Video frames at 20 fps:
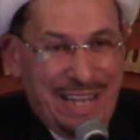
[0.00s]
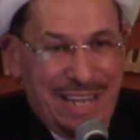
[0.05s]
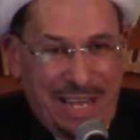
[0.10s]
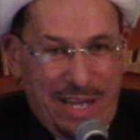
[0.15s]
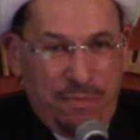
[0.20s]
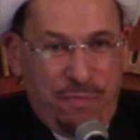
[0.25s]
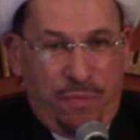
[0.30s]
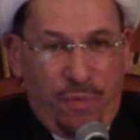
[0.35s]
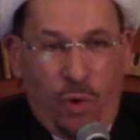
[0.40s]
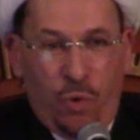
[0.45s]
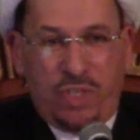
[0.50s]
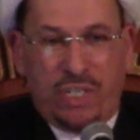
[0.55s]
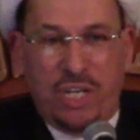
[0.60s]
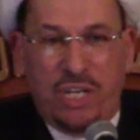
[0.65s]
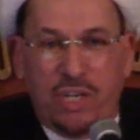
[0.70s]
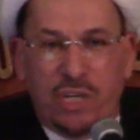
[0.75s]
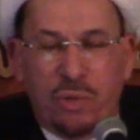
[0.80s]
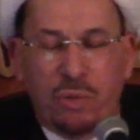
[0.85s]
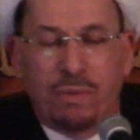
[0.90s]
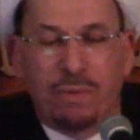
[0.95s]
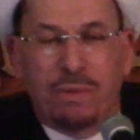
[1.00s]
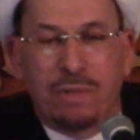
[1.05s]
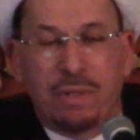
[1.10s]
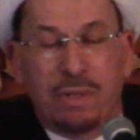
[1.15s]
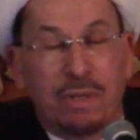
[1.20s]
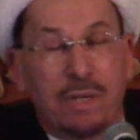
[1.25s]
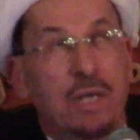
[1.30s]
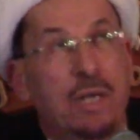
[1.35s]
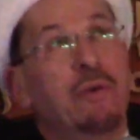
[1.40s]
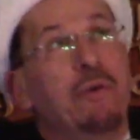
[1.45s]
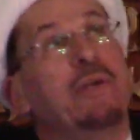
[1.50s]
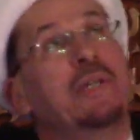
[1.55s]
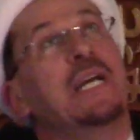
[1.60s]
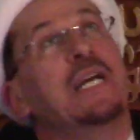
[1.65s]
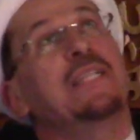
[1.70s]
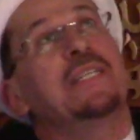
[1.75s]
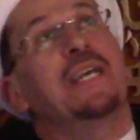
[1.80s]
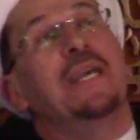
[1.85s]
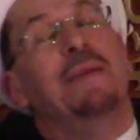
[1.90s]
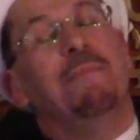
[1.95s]
voted you. He looked at
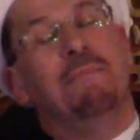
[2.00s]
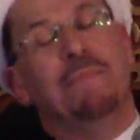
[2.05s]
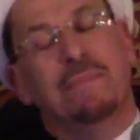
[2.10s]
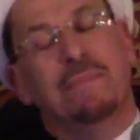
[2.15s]
him.